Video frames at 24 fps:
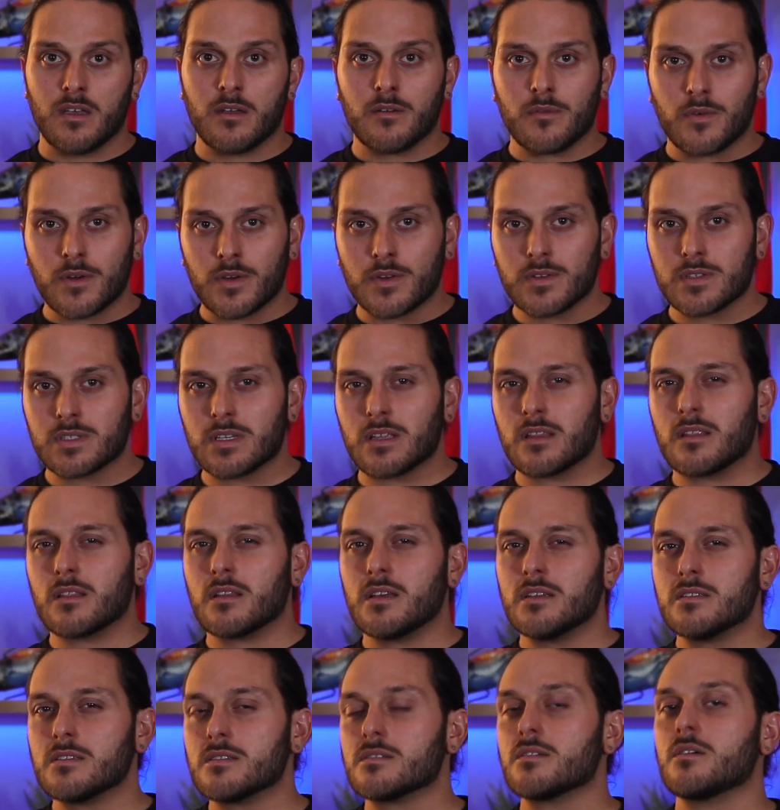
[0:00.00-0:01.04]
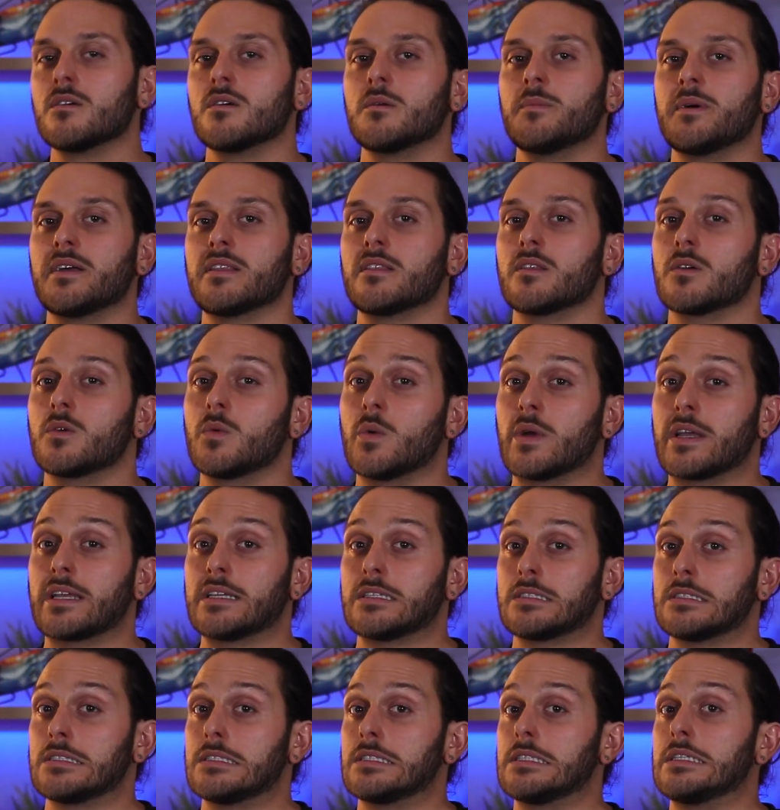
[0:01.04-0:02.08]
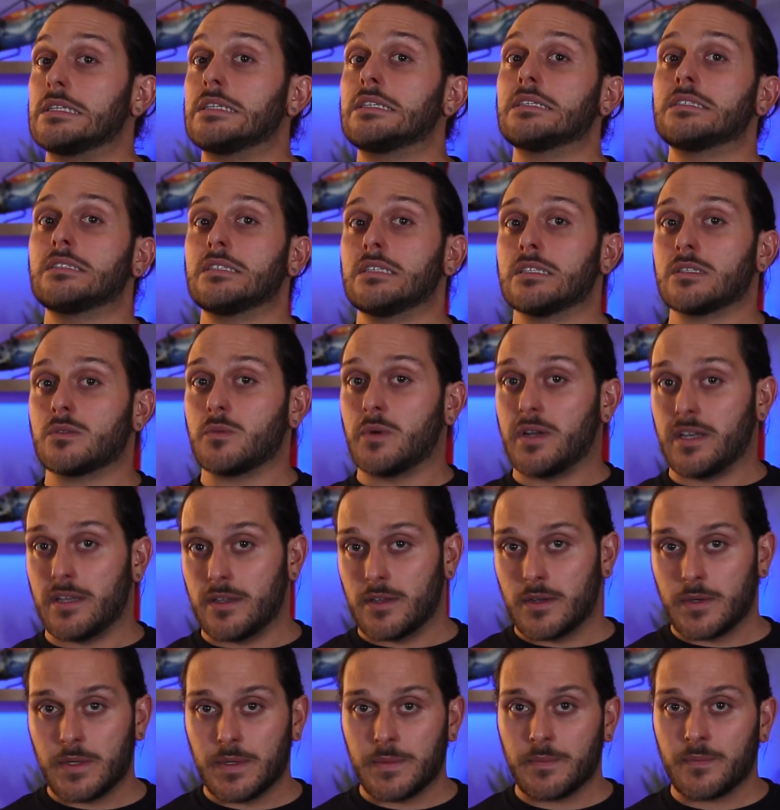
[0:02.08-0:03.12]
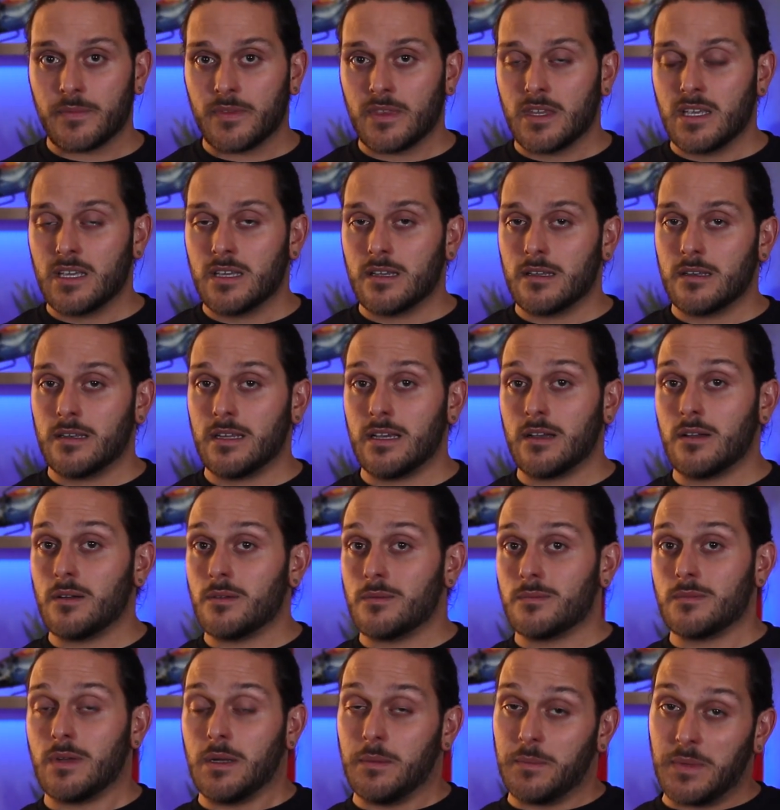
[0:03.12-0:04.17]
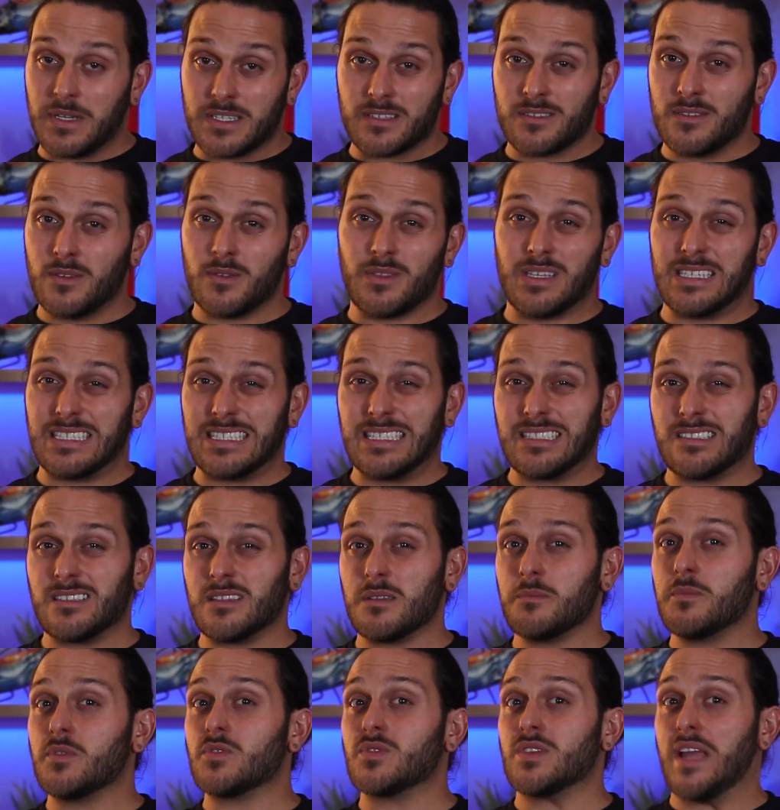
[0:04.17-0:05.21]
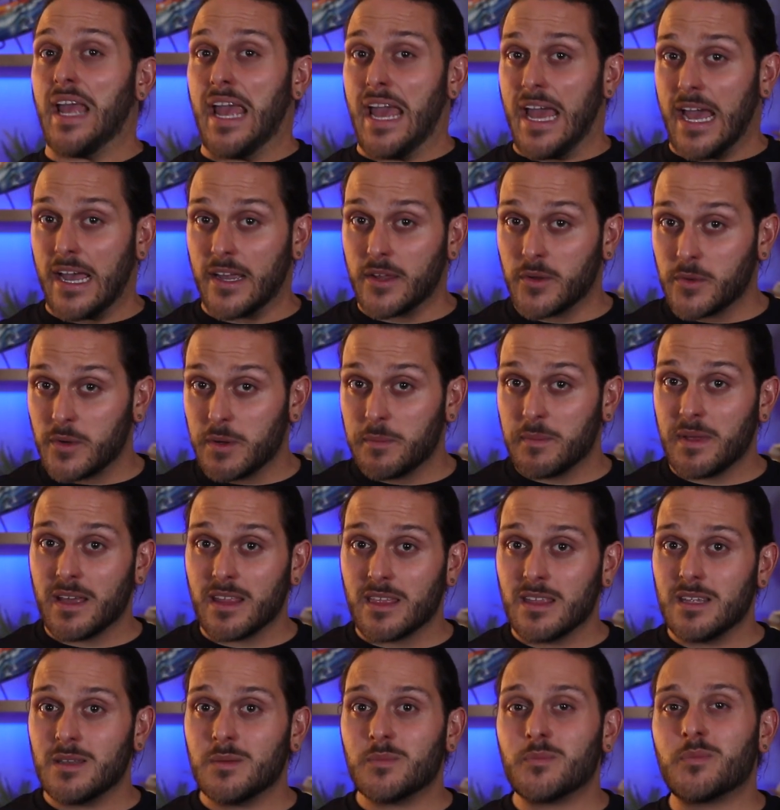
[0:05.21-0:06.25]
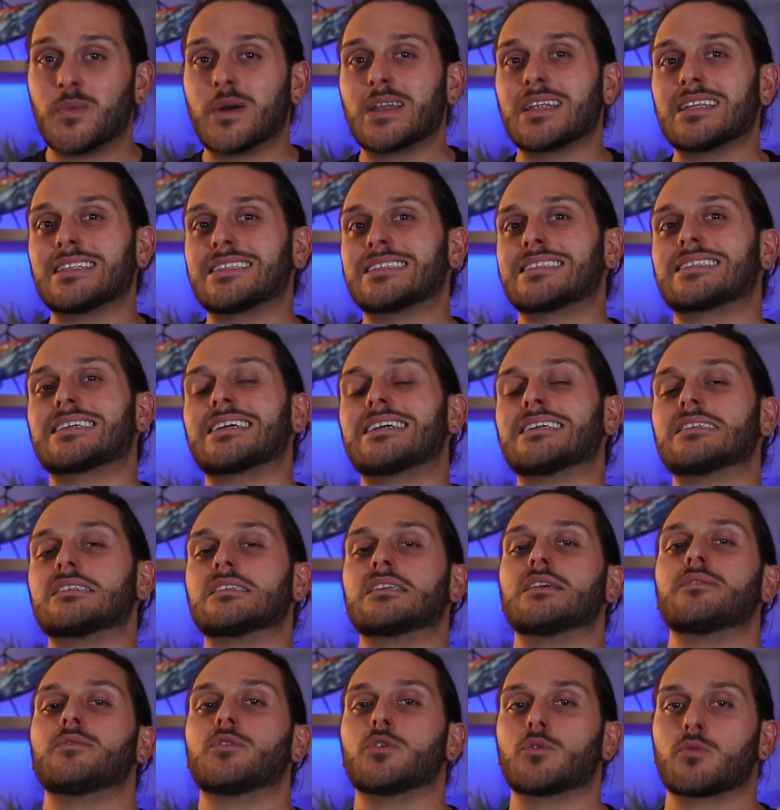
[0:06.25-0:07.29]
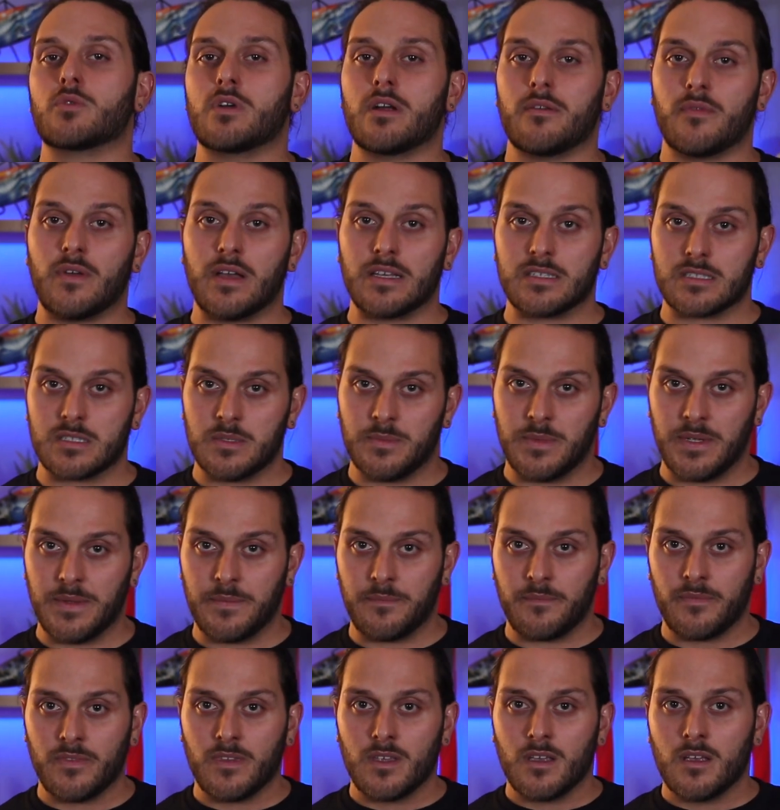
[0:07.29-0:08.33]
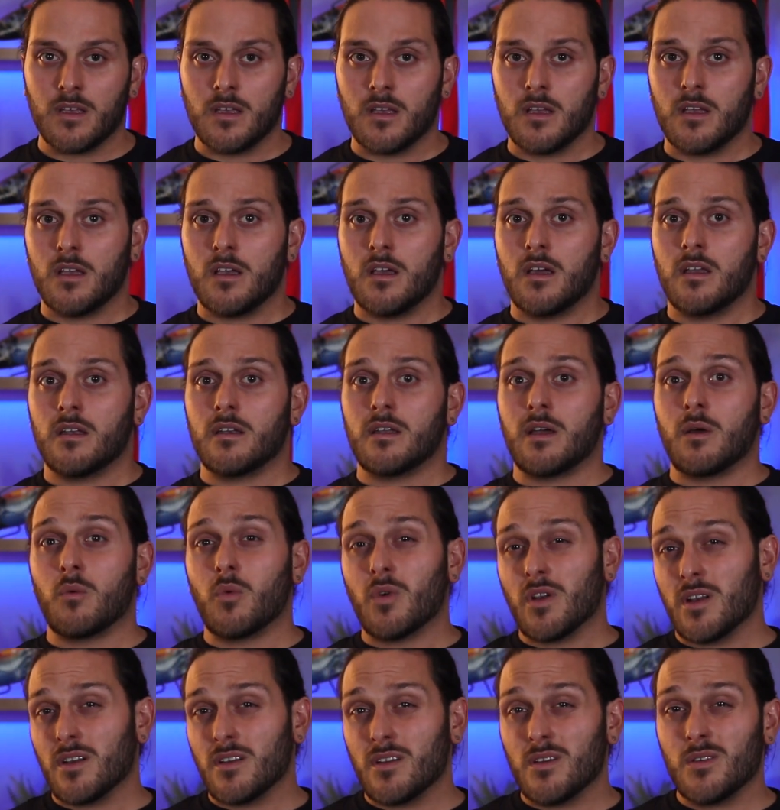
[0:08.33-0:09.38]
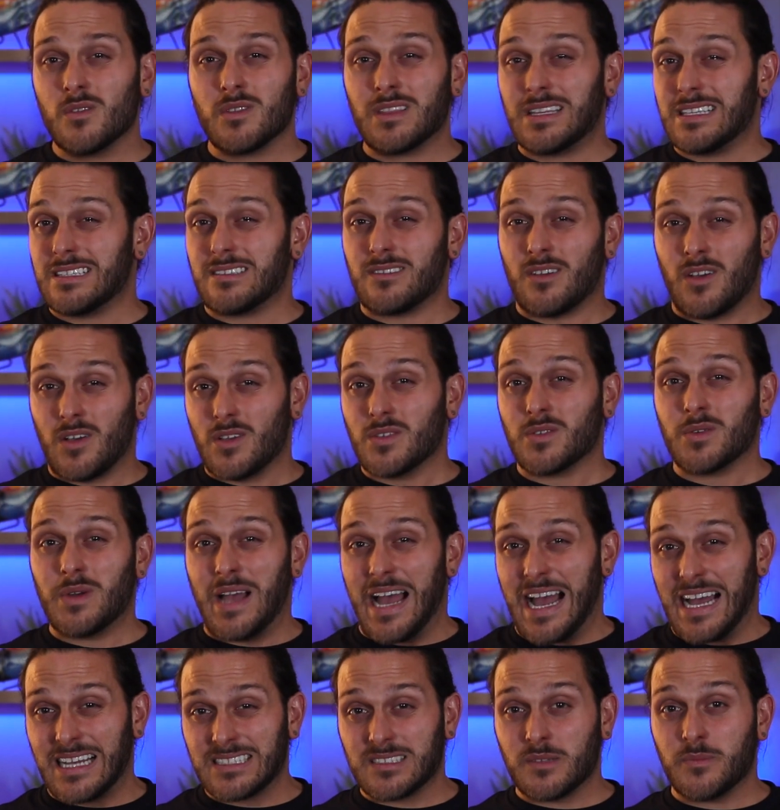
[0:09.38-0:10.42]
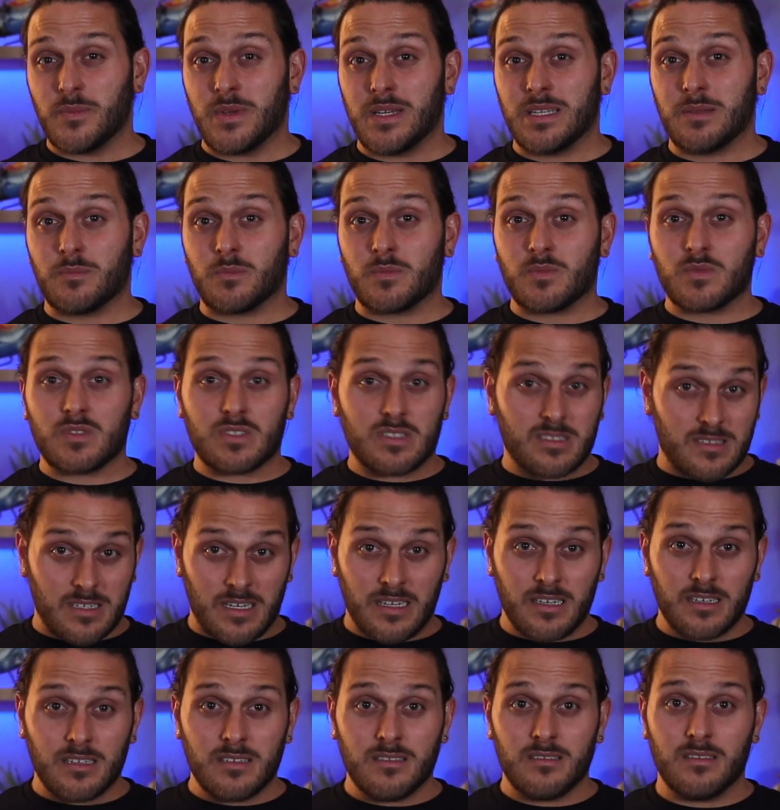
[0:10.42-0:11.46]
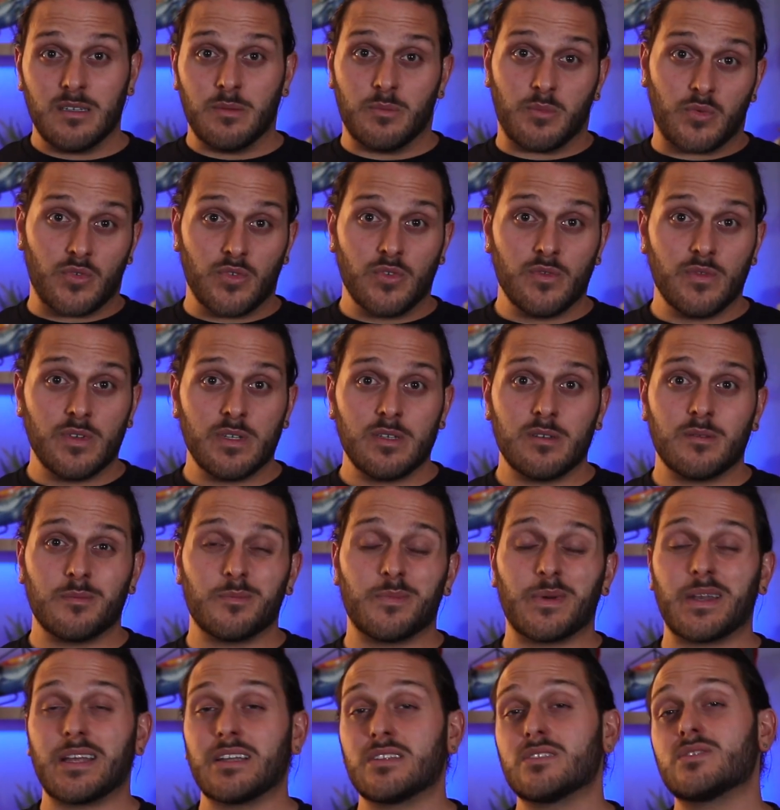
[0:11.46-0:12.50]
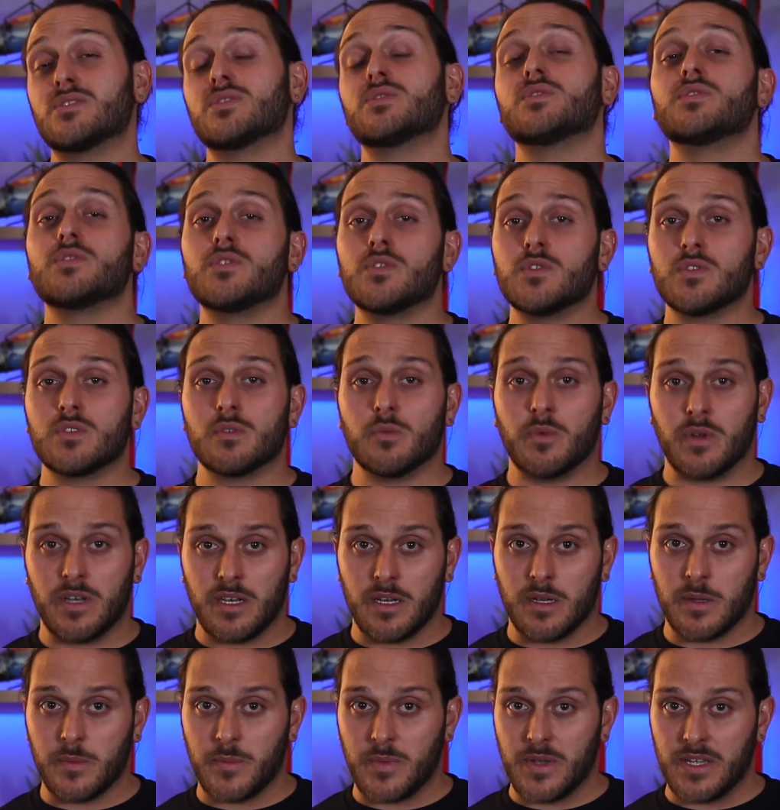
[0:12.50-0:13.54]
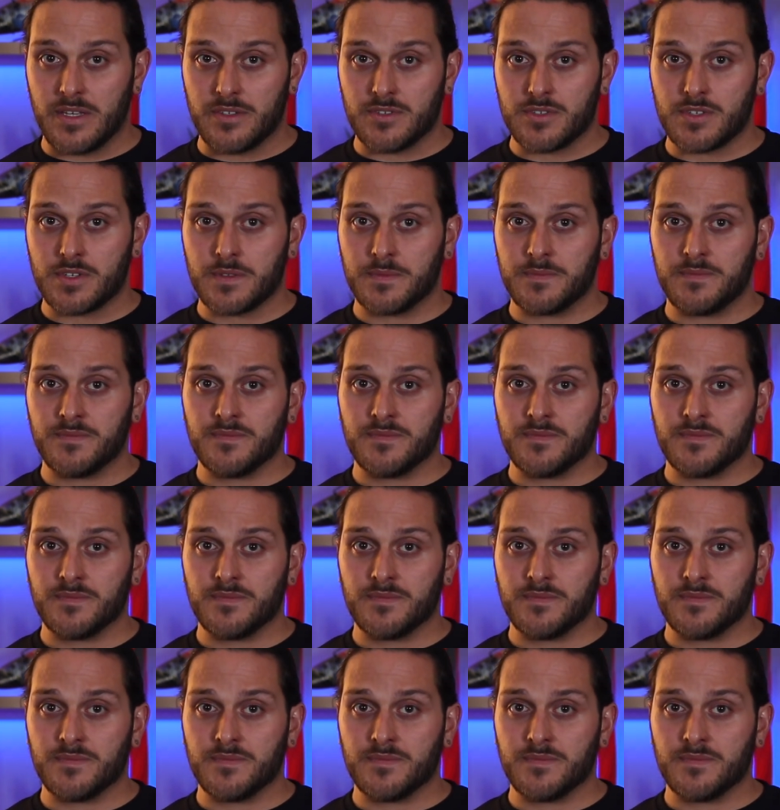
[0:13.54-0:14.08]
First, let's talk about the quickest and easiest way to do it. Now, I must note this isn't the most accurate method, but it does give you a rough estimate. Now, I want to note this also hasn't been studied and proven, but I do use it when in a pinch.